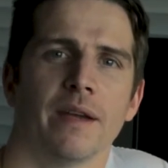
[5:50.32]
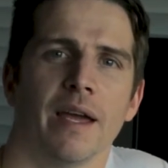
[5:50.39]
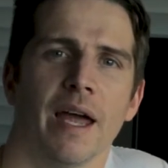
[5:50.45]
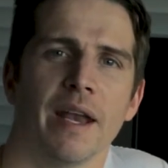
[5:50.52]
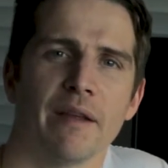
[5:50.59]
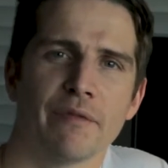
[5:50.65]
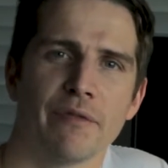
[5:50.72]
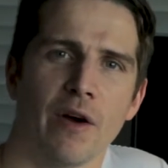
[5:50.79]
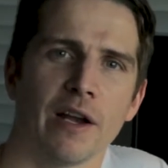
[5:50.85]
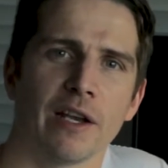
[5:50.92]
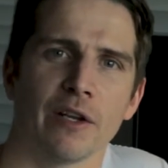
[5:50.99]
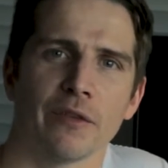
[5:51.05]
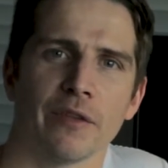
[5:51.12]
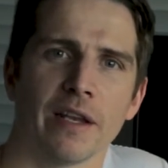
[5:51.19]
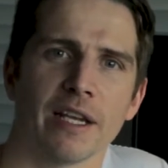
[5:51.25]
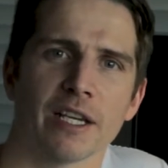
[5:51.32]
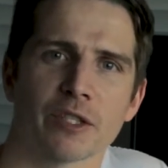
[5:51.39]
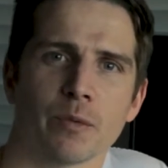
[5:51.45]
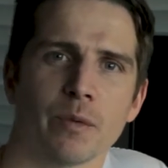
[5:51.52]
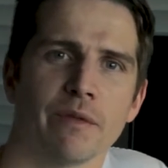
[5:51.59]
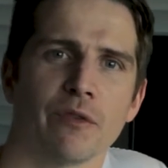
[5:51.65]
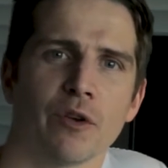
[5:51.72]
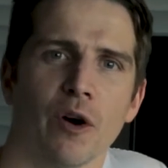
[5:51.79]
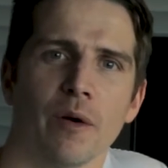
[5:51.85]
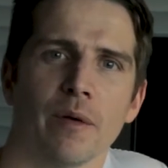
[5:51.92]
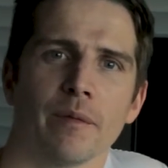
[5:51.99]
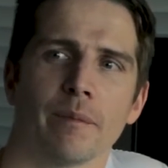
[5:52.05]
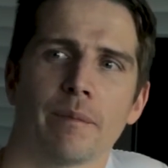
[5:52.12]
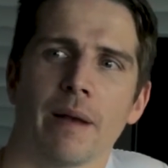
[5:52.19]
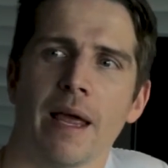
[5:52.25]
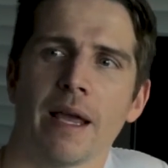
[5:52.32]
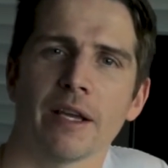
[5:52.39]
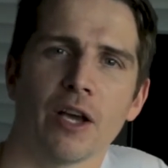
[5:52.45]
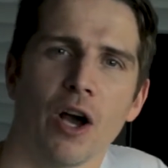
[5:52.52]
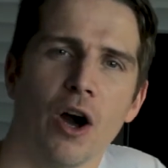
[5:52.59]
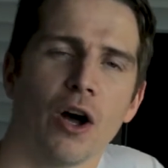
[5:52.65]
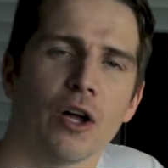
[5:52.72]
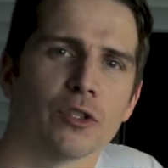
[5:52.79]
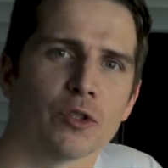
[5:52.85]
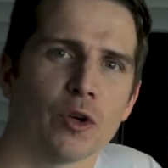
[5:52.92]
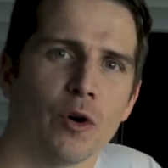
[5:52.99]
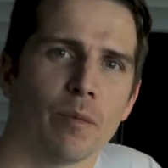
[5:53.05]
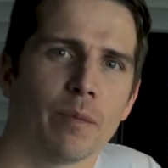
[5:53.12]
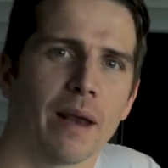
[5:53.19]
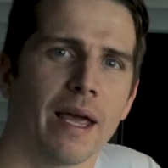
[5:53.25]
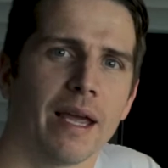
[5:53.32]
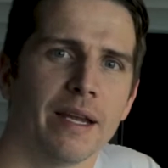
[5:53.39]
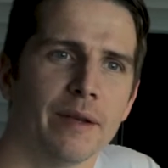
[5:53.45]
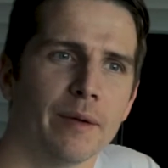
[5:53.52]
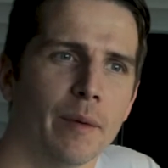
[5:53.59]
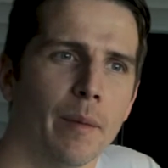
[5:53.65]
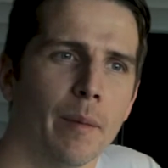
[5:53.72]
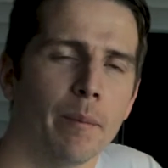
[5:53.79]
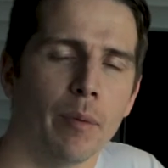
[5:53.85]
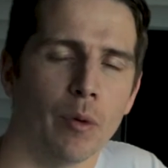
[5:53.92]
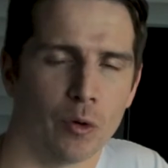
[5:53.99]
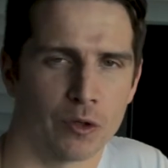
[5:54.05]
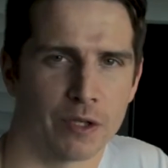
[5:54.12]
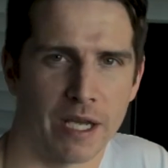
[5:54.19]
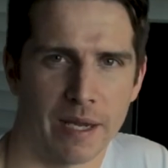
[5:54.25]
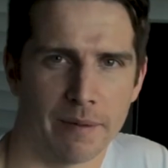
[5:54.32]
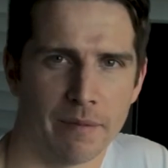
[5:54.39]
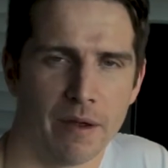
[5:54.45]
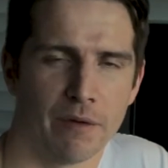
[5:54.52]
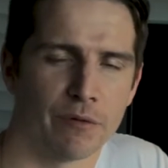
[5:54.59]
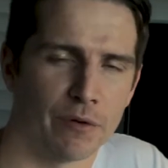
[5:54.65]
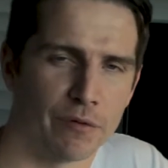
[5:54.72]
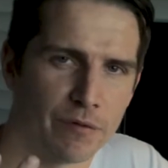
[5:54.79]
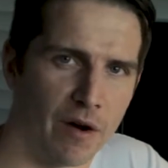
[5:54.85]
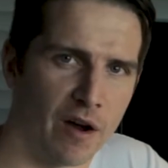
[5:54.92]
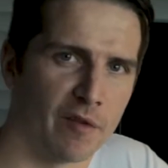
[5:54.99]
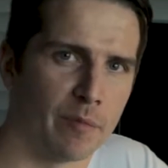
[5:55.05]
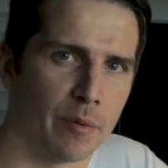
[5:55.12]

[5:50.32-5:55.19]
And then finally on the list, we've got playing cards or playing a board game for 5